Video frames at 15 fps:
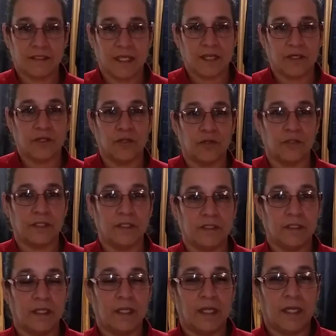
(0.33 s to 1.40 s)
how you doing?
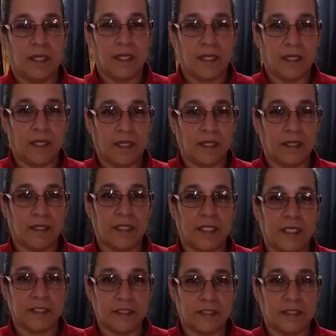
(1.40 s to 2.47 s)

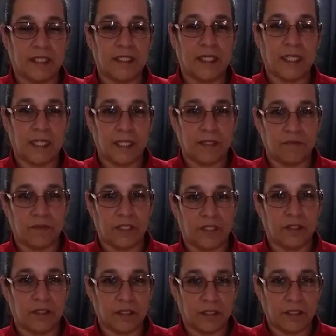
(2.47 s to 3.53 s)
It's Sunday
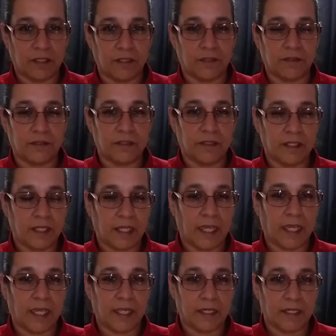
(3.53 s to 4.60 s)
evening here,
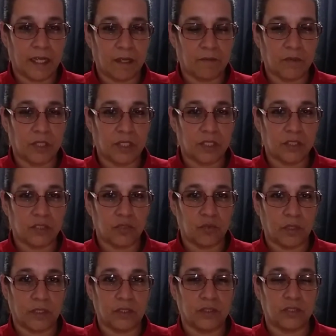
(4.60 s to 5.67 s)
and I'm gonna
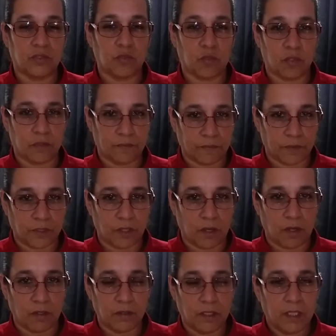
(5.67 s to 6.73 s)
do a little tutorial for
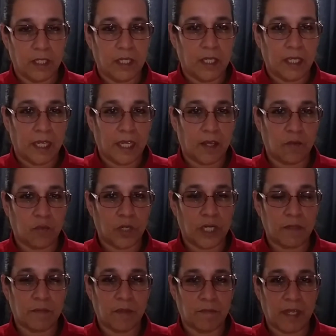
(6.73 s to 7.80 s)
y'all, and we're
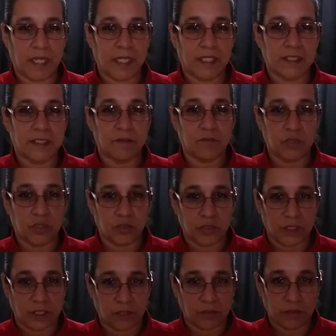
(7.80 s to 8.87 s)
gonna be making some
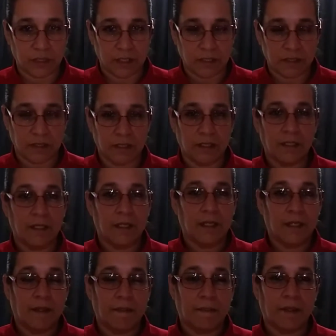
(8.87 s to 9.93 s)
Juicy Lucy's.
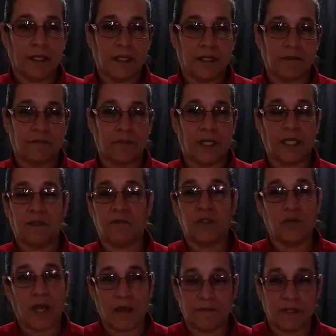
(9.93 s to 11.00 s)
If any of
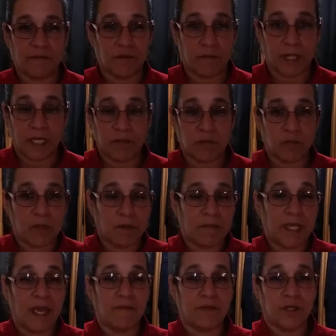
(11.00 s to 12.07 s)
you have never made them or
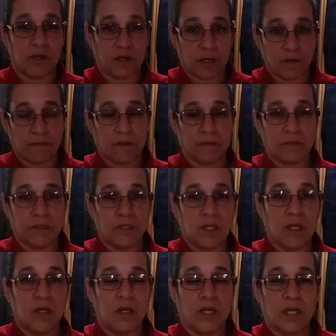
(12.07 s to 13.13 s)
maybe haven't heard of them,
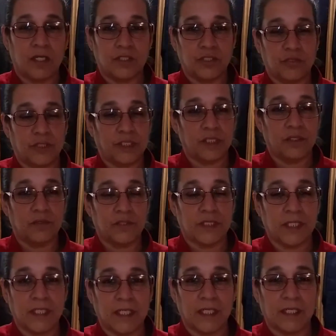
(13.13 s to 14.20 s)
Juicy
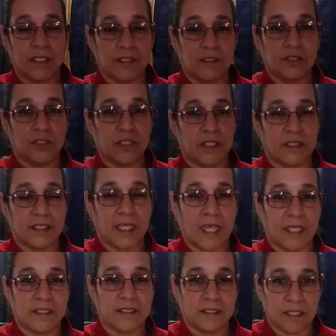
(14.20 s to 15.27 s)
Lucy is just
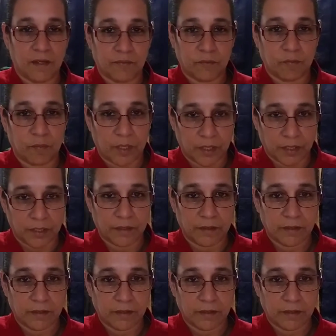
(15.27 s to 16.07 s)
a stuffed burger,